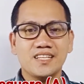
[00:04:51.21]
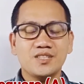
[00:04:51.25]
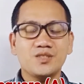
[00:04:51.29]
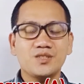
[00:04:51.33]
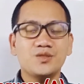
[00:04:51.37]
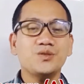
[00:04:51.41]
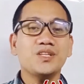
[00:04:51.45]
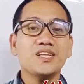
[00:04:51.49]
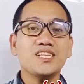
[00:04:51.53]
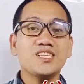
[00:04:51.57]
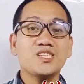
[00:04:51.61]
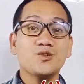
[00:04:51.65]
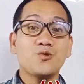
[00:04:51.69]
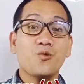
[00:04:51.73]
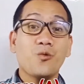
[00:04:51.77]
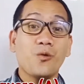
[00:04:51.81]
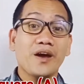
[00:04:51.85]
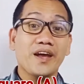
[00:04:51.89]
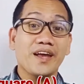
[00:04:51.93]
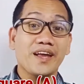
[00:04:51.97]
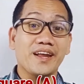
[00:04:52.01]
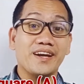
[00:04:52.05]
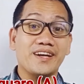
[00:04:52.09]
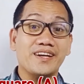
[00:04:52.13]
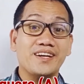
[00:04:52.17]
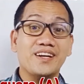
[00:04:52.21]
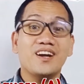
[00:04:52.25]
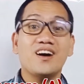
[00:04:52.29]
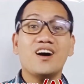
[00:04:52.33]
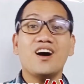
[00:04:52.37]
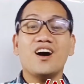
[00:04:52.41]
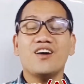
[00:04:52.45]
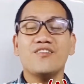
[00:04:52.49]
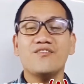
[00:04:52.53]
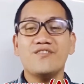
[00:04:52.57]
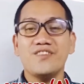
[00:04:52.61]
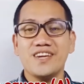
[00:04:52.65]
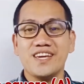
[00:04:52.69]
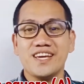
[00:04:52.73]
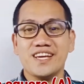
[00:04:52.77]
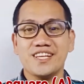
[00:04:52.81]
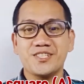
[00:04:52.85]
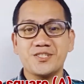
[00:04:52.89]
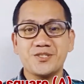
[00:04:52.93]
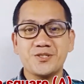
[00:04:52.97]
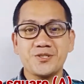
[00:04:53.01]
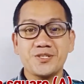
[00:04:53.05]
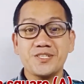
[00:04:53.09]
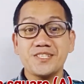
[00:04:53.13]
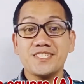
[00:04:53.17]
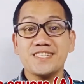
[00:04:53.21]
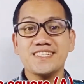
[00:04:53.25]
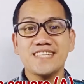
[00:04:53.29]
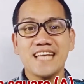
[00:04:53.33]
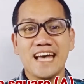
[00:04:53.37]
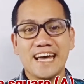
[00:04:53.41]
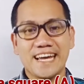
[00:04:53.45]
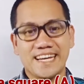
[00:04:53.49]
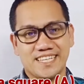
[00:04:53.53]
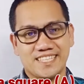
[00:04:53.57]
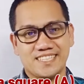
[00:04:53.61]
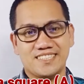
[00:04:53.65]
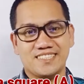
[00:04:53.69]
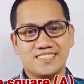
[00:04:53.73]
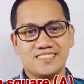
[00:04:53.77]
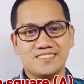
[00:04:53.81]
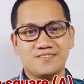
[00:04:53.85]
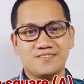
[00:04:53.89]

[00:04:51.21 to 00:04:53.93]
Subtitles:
to the square of its side.